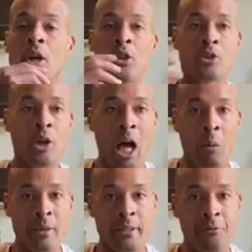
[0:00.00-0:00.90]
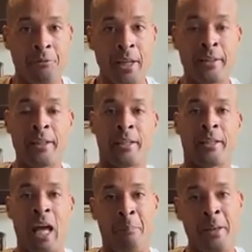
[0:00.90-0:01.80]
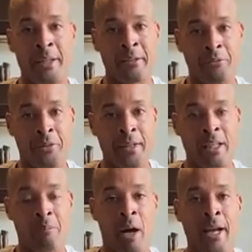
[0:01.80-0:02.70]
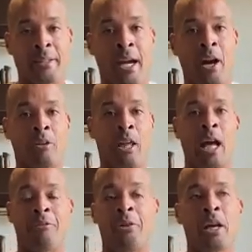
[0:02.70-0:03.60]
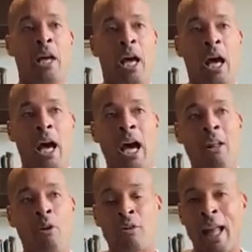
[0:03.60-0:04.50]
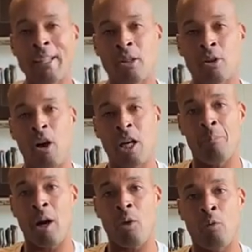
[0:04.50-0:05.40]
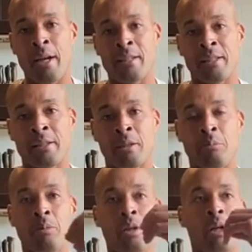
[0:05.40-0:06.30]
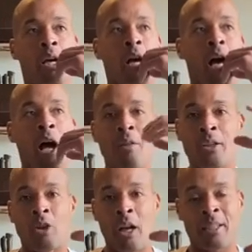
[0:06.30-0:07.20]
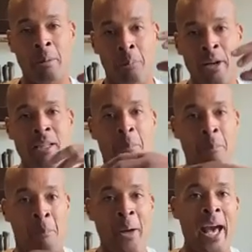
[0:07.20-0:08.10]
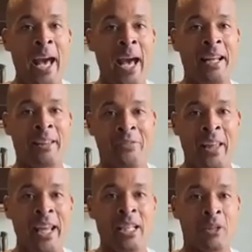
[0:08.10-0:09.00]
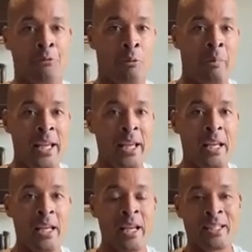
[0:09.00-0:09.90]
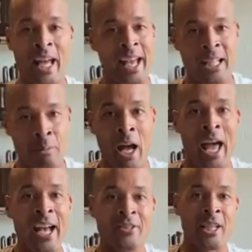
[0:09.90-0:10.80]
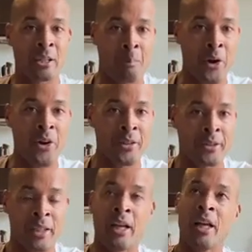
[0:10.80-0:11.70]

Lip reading: So I was conflicted, and I've been conflicted my entire life. I don't like to talk about racism. I don't like to talk because it brings up bad things for me, because I actually experienced it.